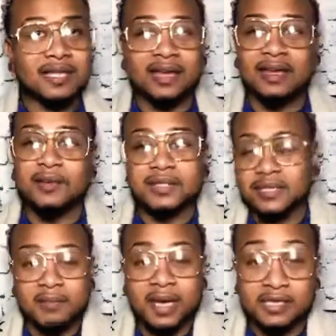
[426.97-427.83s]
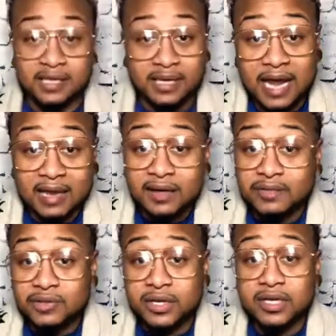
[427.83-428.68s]
Like it was amazing, and I love
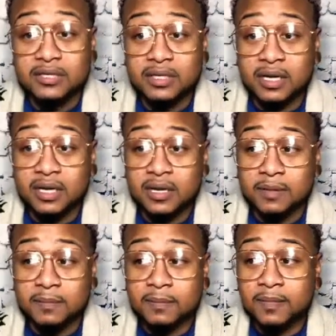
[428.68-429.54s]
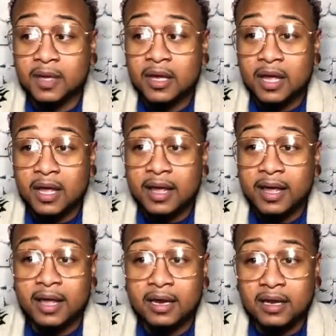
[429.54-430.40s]
trees.
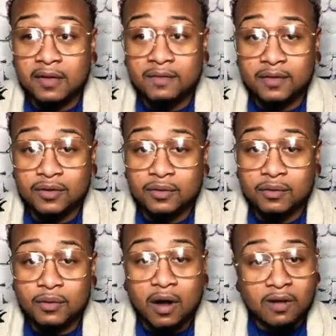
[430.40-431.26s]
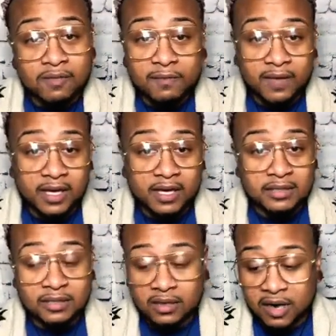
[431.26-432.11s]
And if you are from
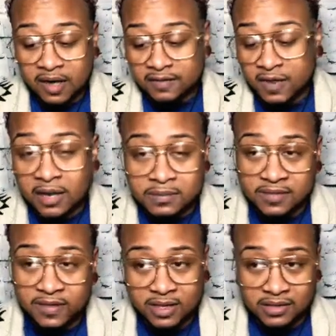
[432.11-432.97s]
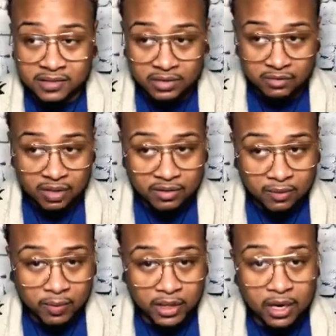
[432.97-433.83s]
Vegas or have come to Vegas, you know
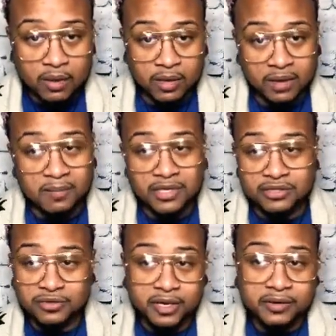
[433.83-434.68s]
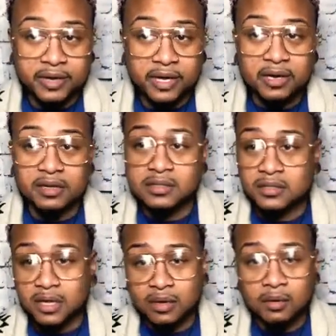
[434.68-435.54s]
that we don't get much greenery here.
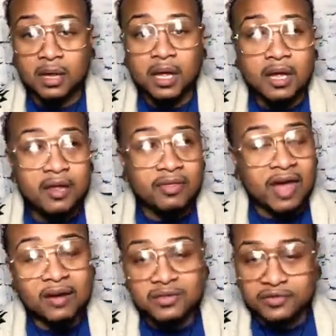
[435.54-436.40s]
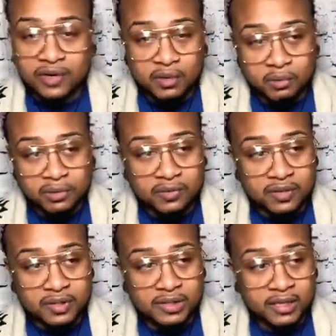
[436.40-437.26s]
So that was very beautiful
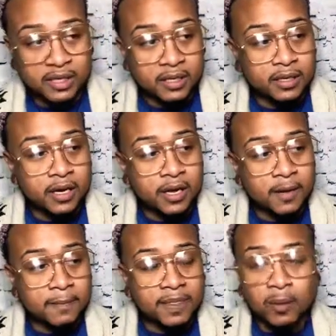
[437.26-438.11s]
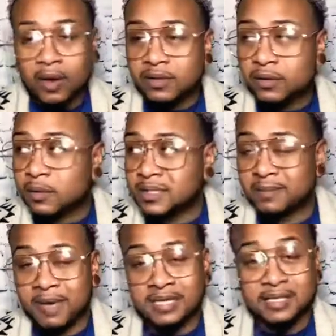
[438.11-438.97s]
to see. The weather was
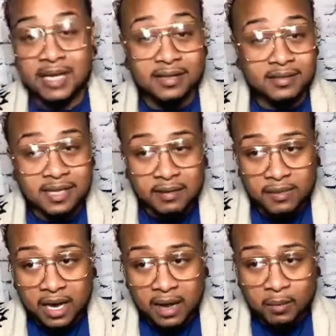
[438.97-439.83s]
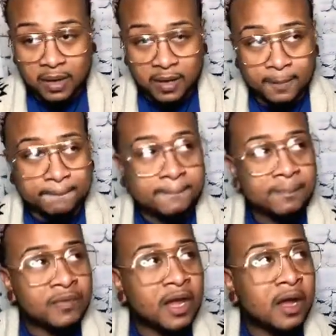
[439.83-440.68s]
amazing at the time that I went.
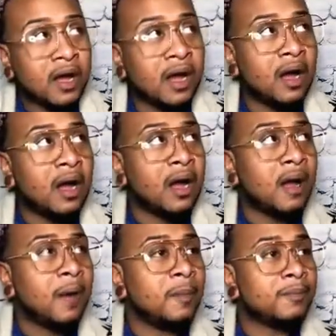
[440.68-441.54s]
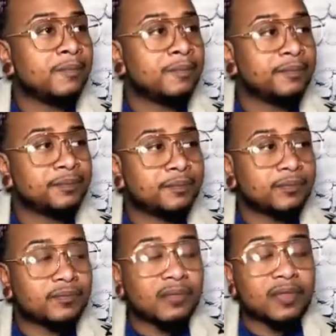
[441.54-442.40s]
And
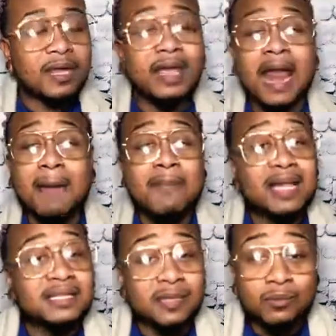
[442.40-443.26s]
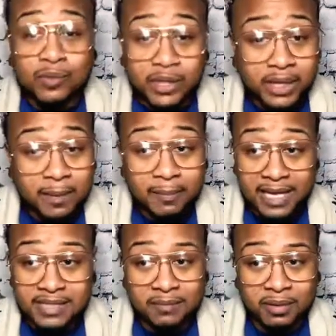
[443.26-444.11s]
I met some really
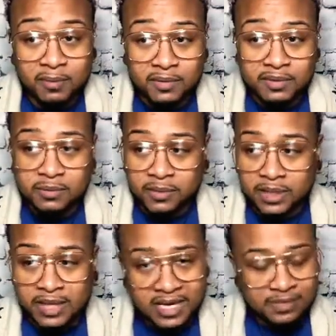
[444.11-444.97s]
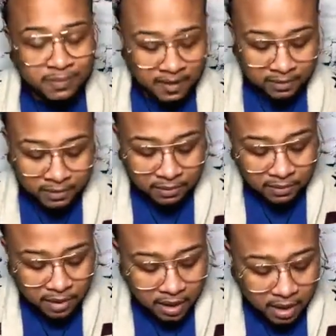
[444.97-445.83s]
amazing people, some really nice
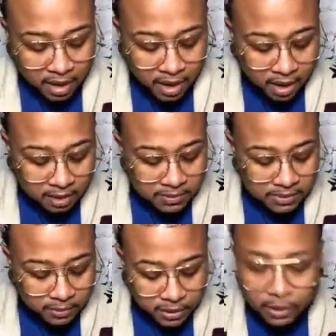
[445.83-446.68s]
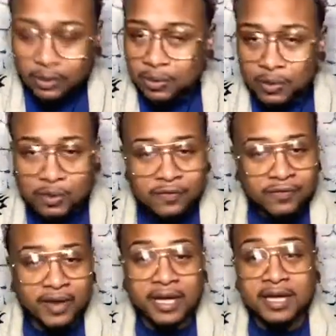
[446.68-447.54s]
people, some really cool
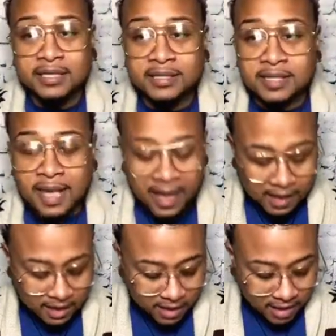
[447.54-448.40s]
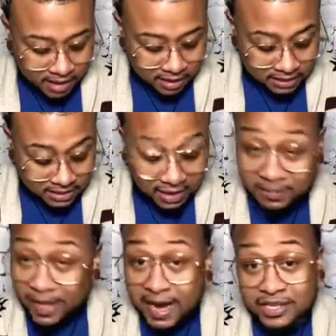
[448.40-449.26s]
friends that,
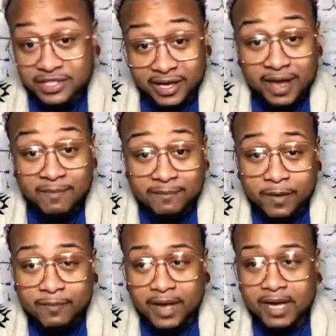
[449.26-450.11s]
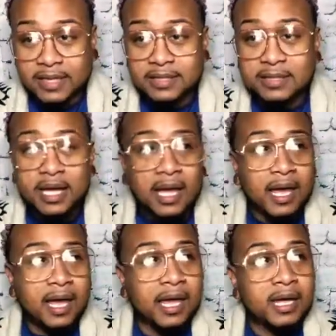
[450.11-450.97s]
some that actually came from Vegas,
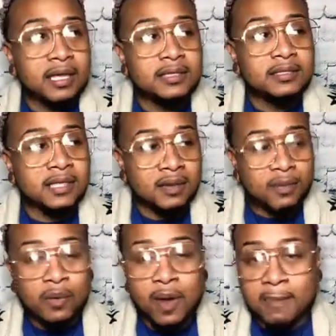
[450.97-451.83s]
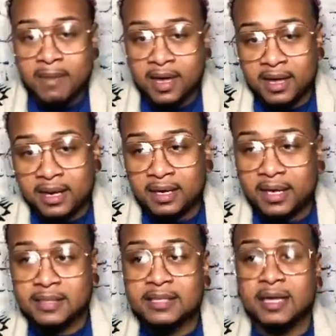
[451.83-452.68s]
and some who I met in
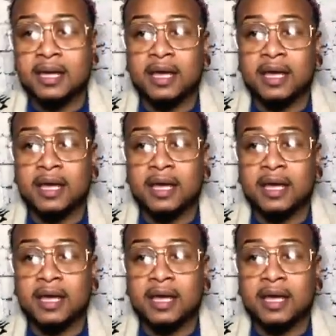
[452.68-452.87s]
Atlanta.